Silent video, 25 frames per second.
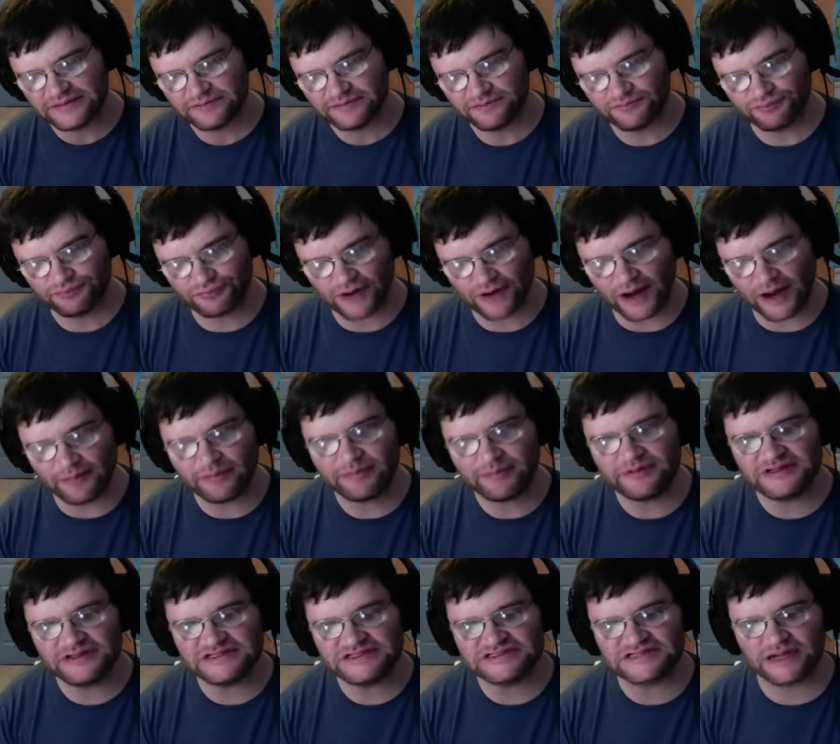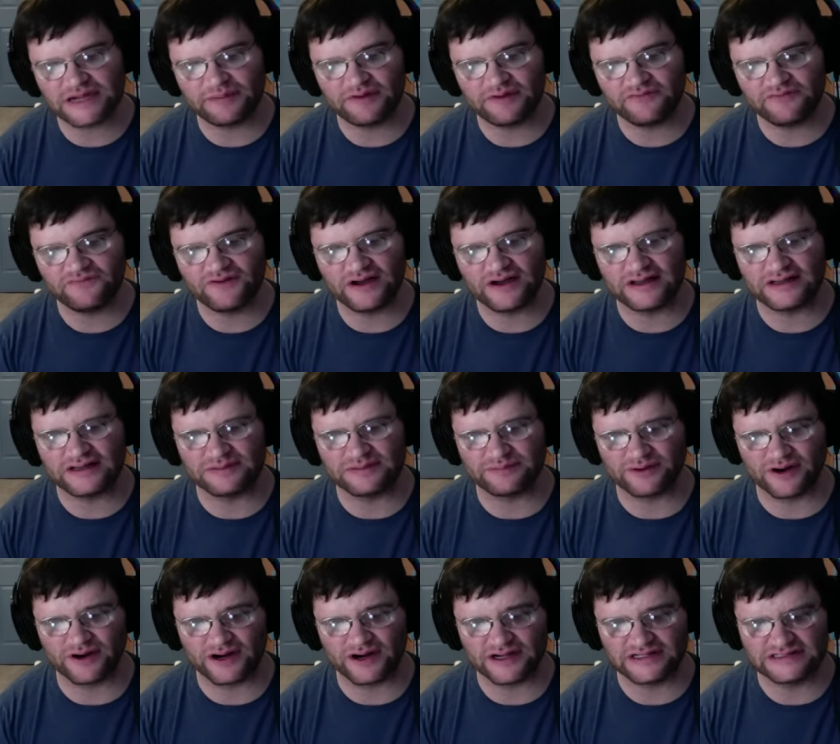probably some of what the
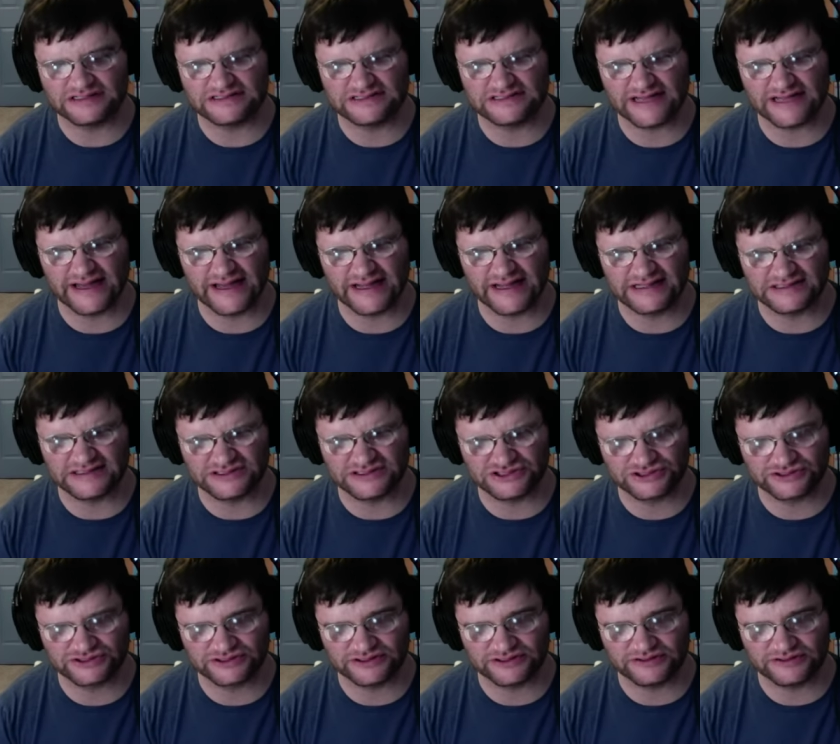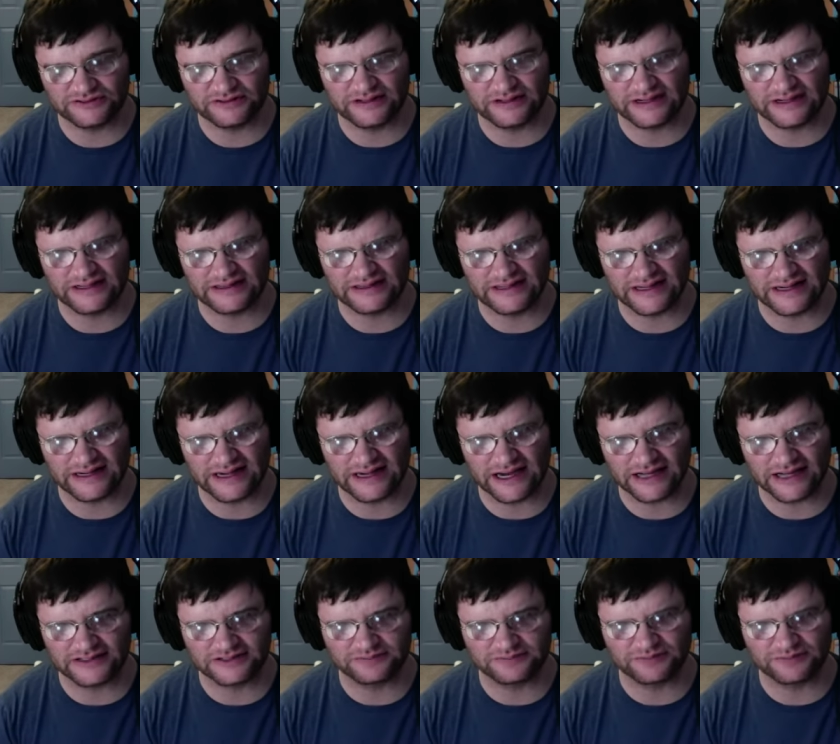park is saying is true and then
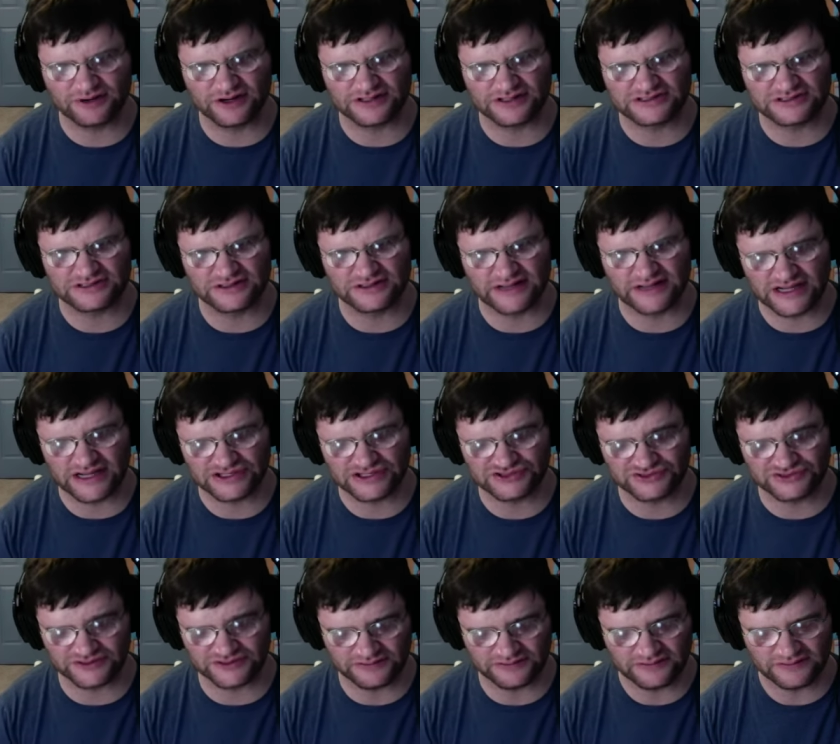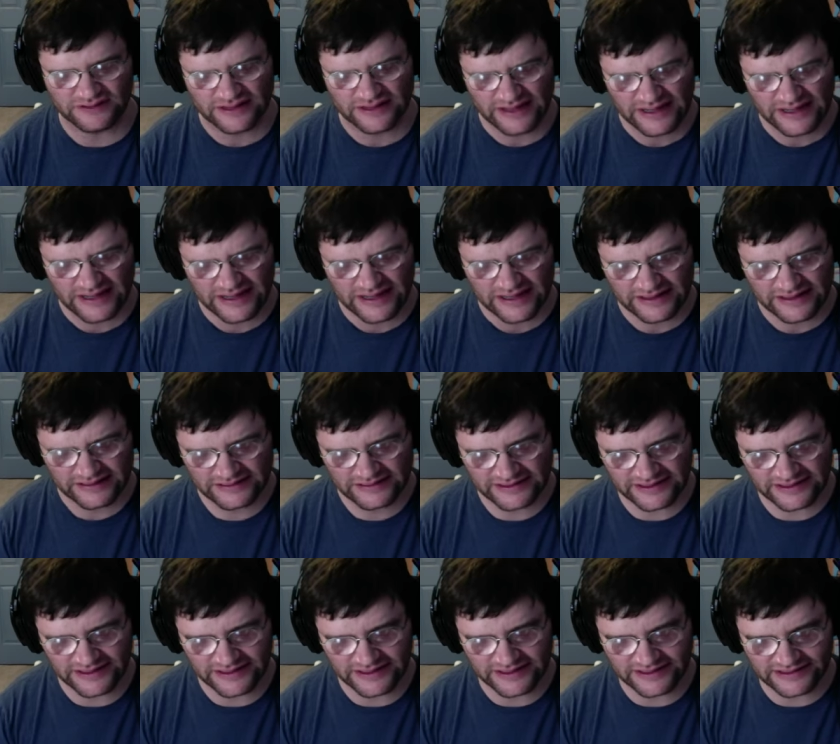other parts are not true
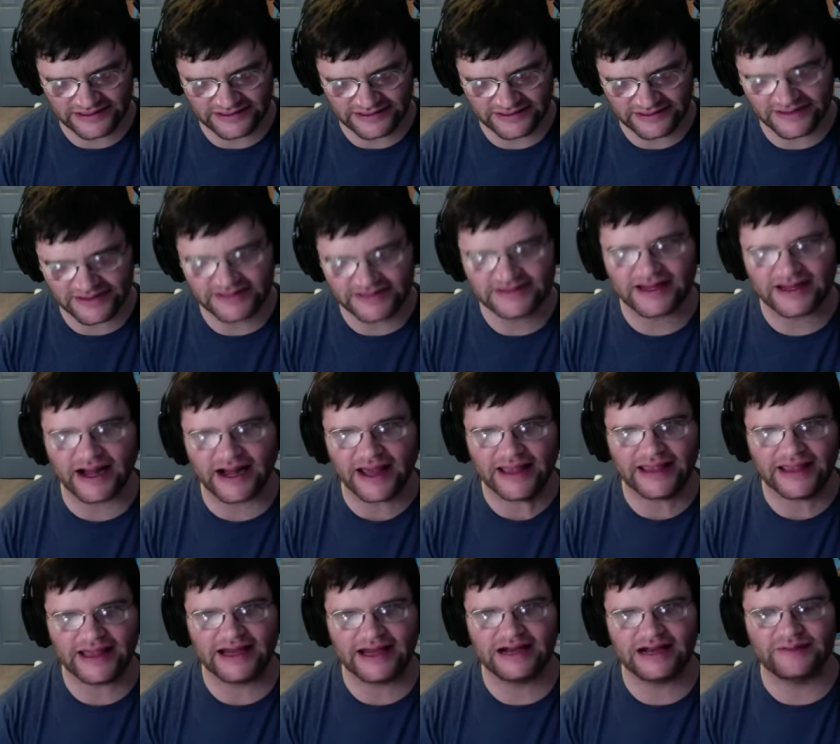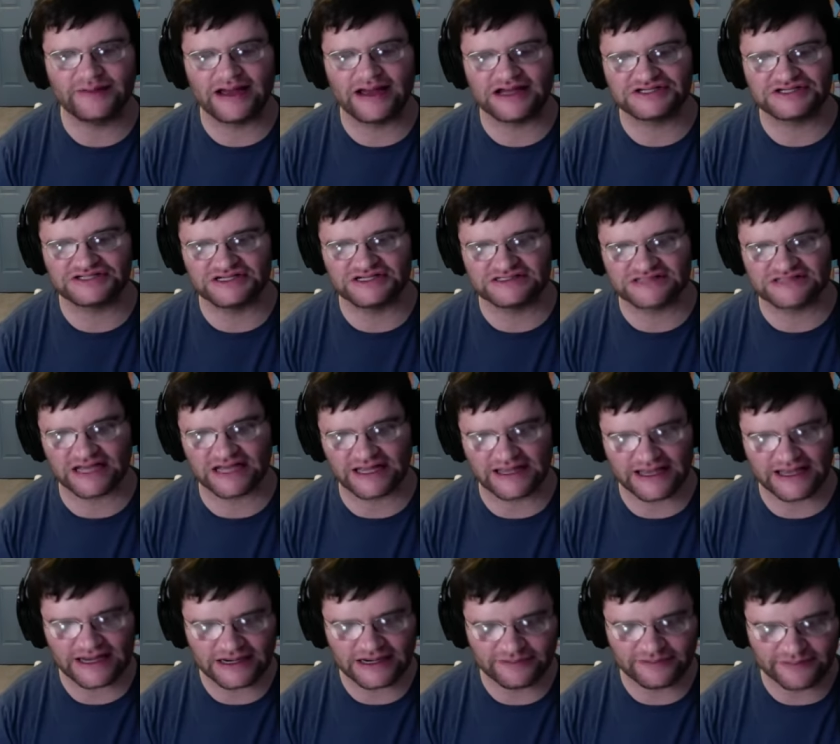the thing that i can imagine is i
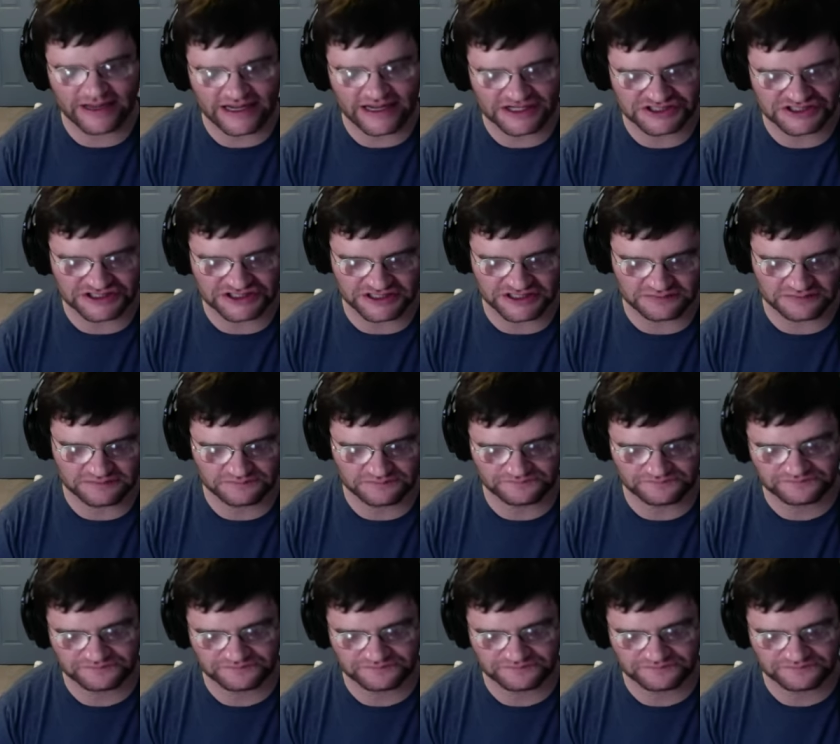can imagine